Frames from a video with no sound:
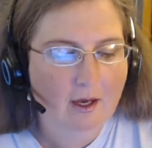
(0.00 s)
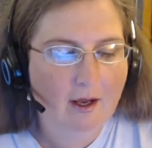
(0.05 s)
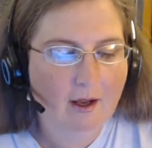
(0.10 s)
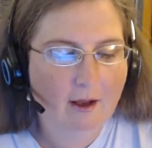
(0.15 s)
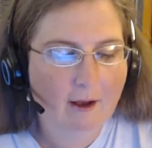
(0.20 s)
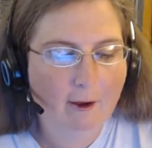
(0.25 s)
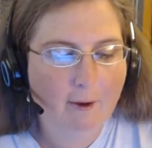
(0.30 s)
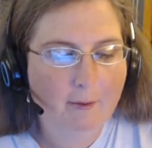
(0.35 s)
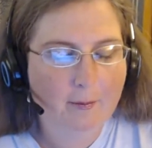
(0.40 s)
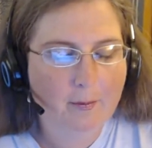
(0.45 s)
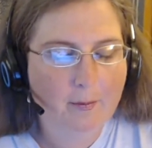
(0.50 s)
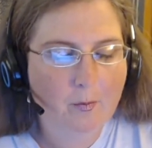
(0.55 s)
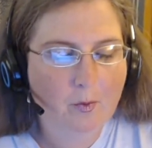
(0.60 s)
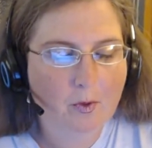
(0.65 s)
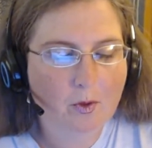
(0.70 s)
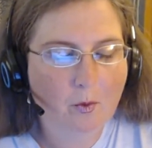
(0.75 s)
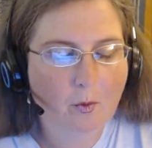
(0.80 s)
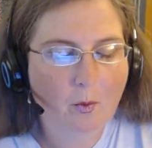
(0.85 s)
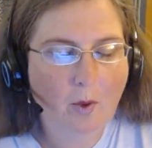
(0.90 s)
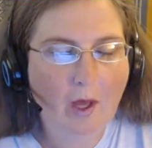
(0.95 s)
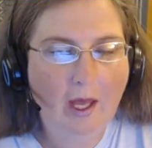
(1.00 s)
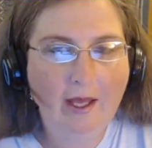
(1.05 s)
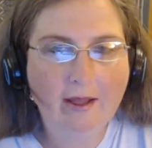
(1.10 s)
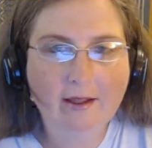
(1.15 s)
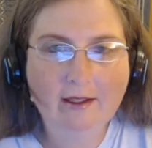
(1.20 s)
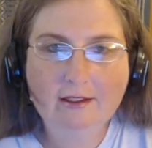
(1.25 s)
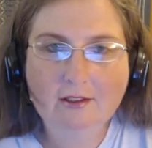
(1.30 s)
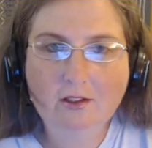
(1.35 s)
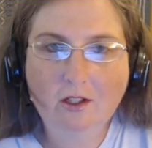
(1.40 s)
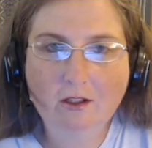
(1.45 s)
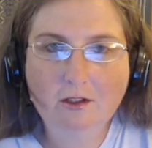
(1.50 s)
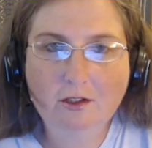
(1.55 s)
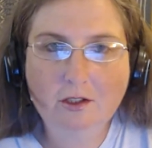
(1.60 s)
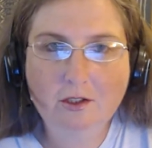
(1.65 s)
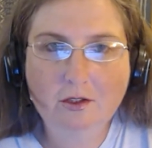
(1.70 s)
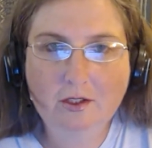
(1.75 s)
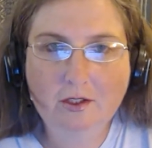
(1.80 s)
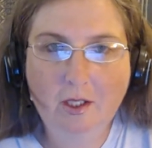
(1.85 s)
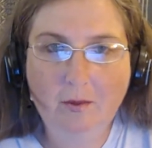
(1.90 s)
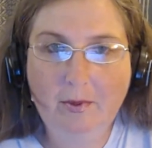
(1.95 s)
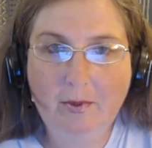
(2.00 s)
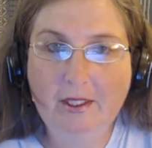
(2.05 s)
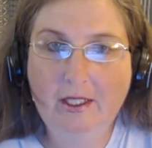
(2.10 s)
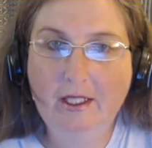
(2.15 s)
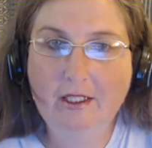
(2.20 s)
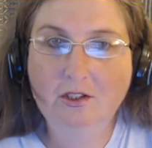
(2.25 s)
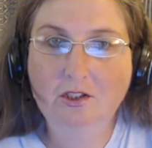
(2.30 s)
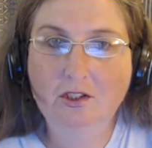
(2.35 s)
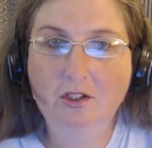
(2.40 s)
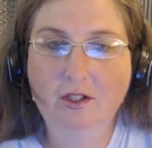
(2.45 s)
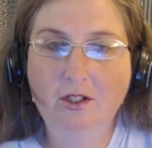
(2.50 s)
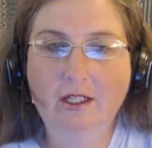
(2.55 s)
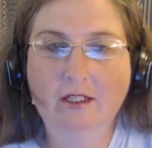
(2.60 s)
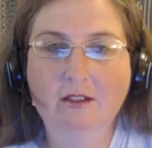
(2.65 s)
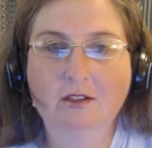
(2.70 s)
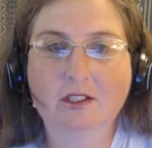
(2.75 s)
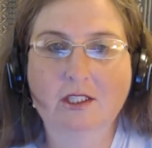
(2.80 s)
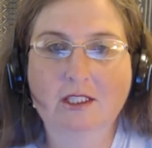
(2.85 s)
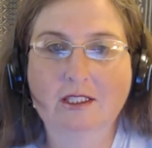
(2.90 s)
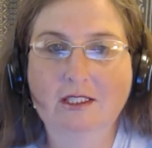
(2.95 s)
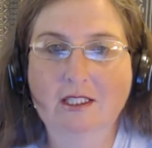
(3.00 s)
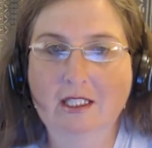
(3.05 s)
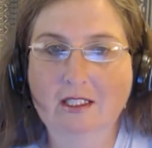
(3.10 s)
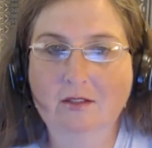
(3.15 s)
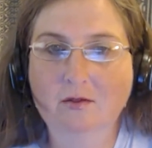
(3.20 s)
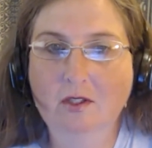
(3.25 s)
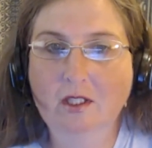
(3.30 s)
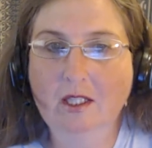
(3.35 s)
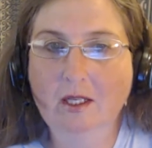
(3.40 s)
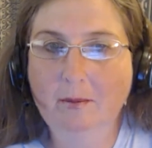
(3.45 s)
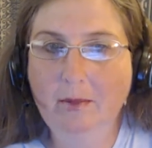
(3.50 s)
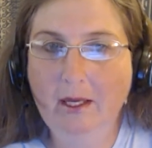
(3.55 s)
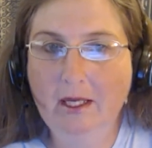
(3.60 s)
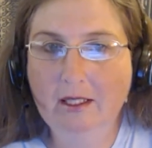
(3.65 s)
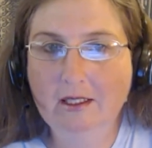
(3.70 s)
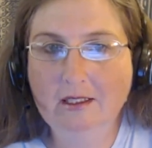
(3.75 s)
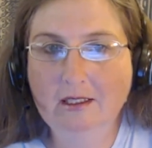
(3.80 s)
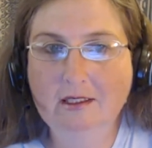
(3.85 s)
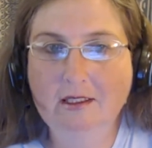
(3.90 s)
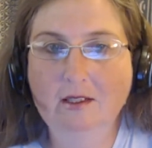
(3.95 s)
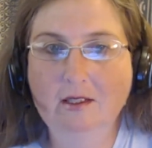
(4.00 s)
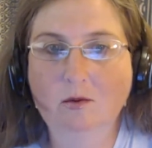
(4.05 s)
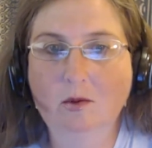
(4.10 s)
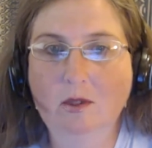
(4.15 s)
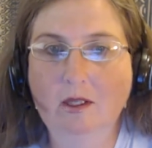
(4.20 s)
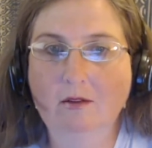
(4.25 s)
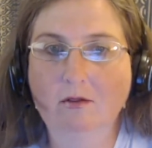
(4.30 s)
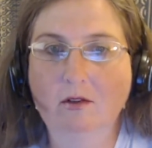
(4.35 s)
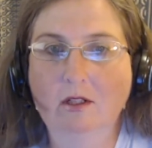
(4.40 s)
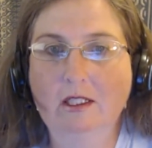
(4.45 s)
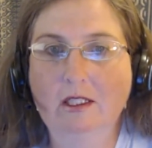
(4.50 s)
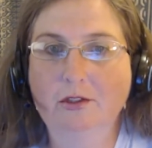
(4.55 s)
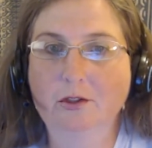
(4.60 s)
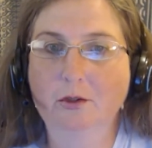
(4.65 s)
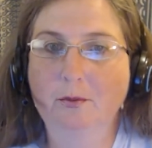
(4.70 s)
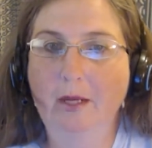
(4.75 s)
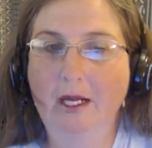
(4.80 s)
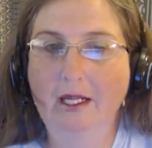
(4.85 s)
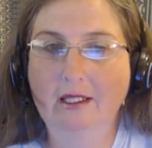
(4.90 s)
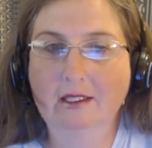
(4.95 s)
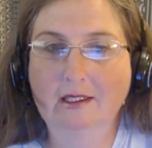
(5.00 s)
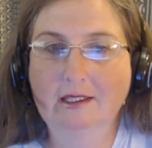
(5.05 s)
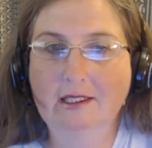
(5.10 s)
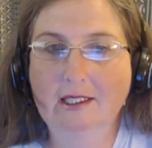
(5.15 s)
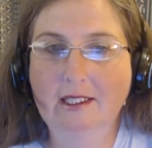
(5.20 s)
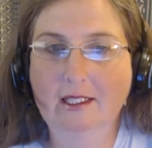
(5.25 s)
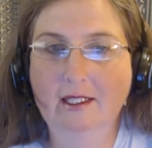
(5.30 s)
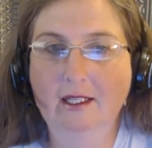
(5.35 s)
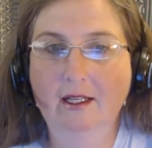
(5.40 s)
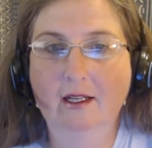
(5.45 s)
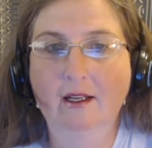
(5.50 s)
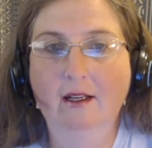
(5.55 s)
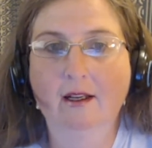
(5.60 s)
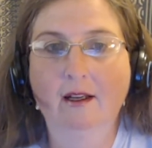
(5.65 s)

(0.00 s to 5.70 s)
The way this card shows up, it does show that you're successful at balancing whatever it is you're balancing.